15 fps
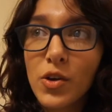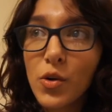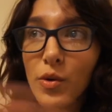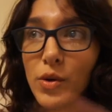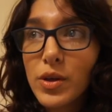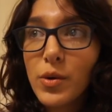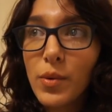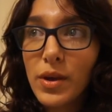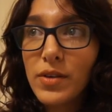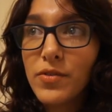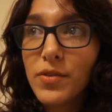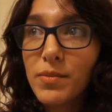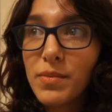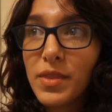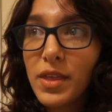Going away
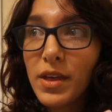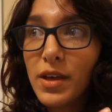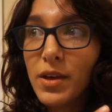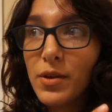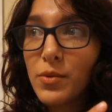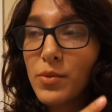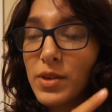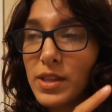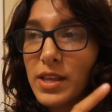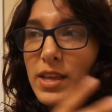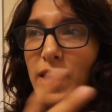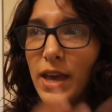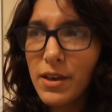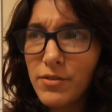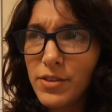from the really
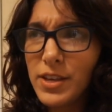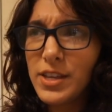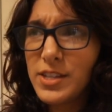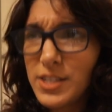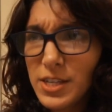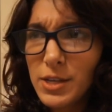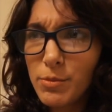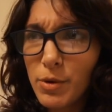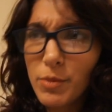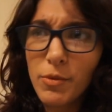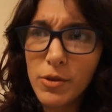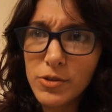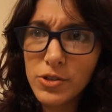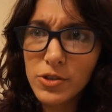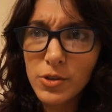heavy, deep,
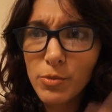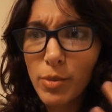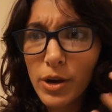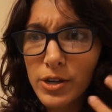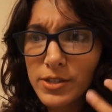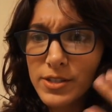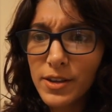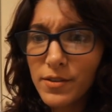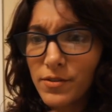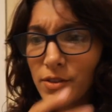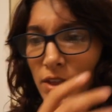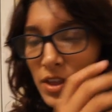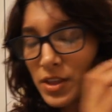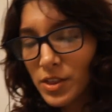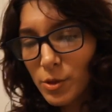emotional parts of
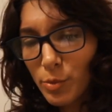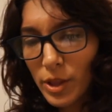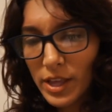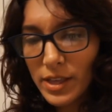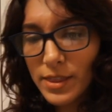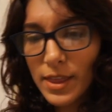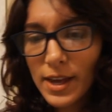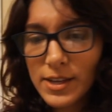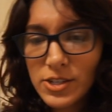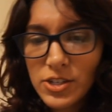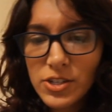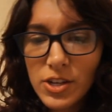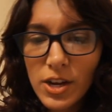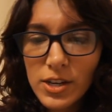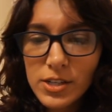the plague that I
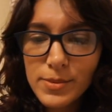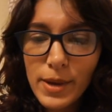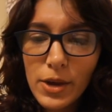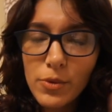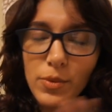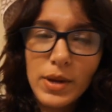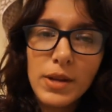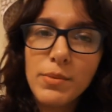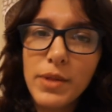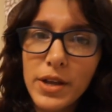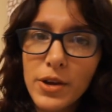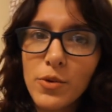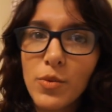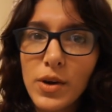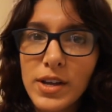just talked about, Ready
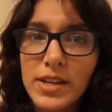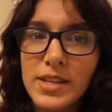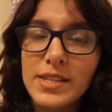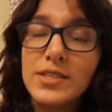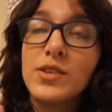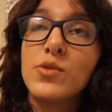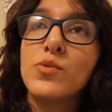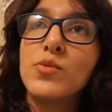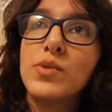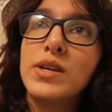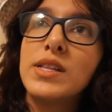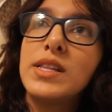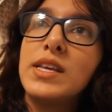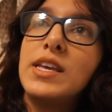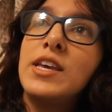Player One is a
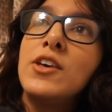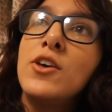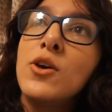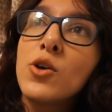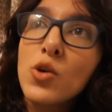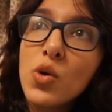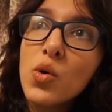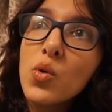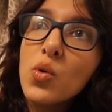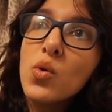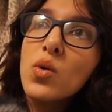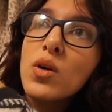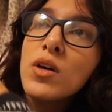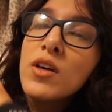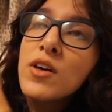really
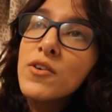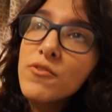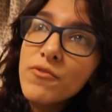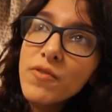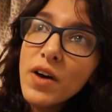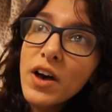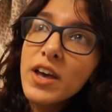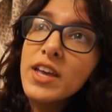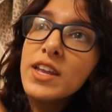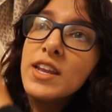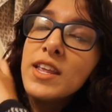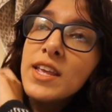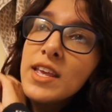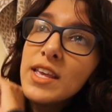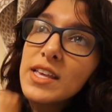cool,
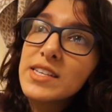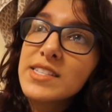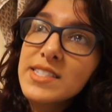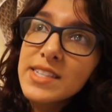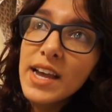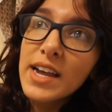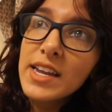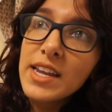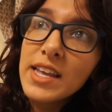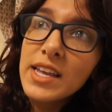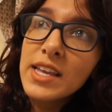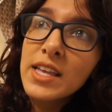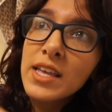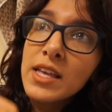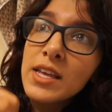fun,
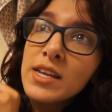exciting